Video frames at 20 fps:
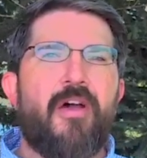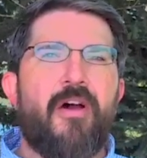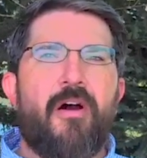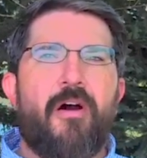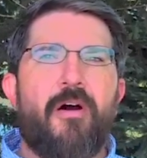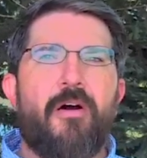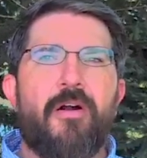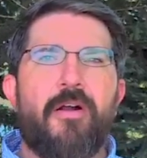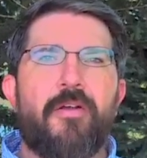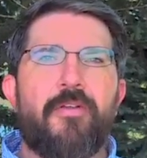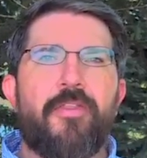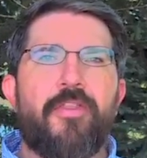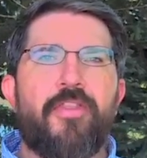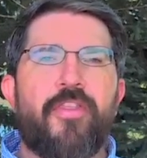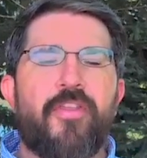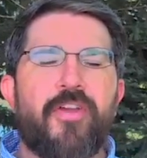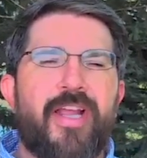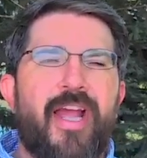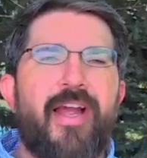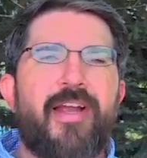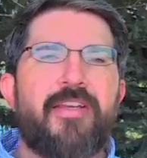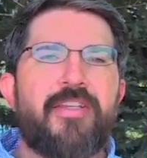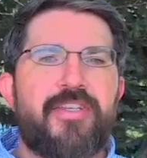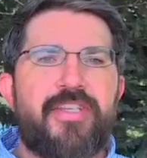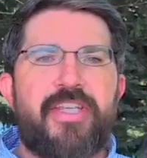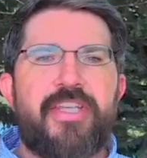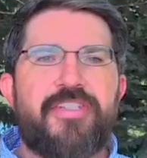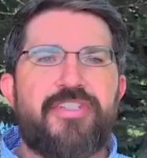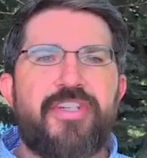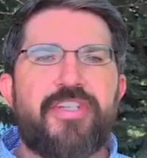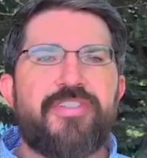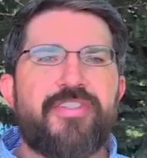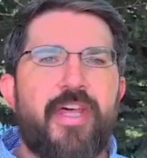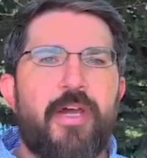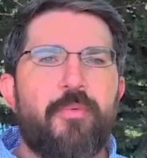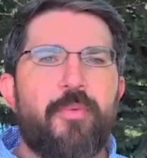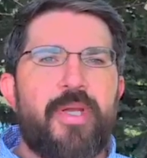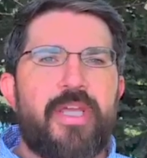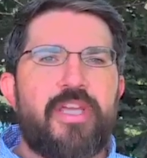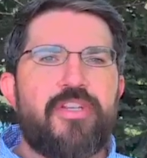are the kind of teachings
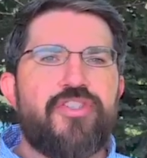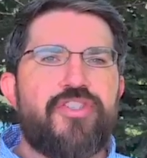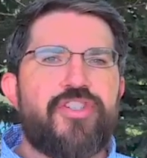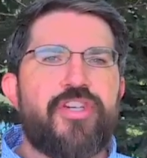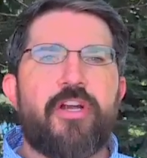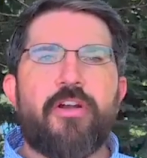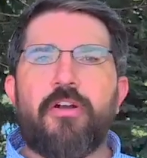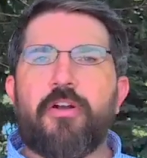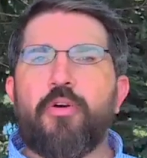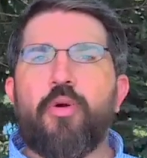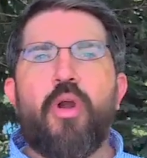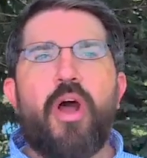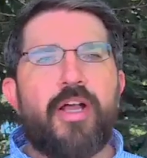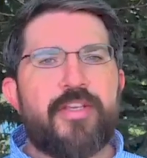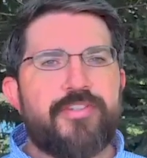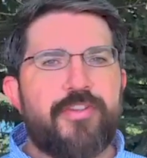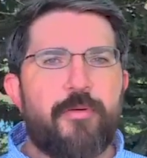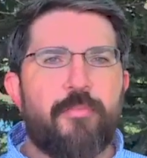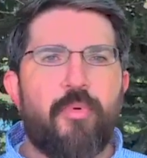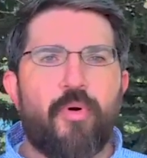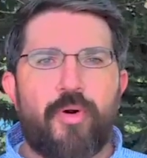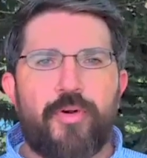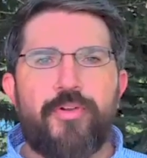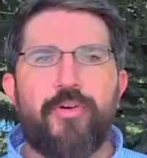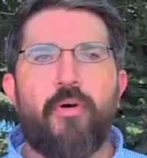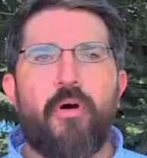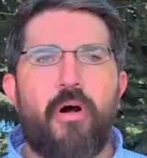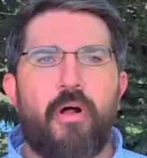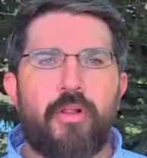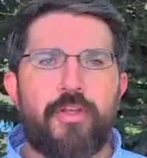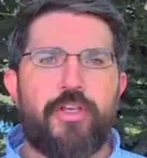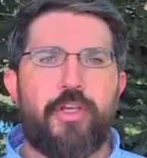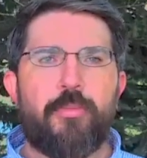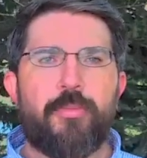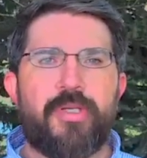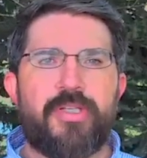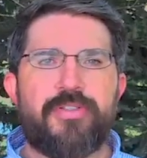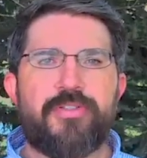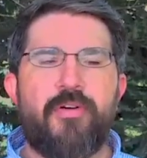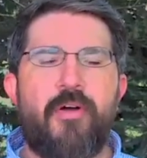that we can share across the board to all
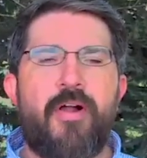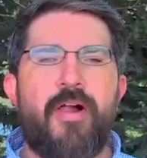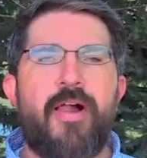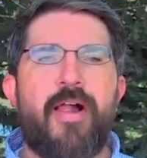humans.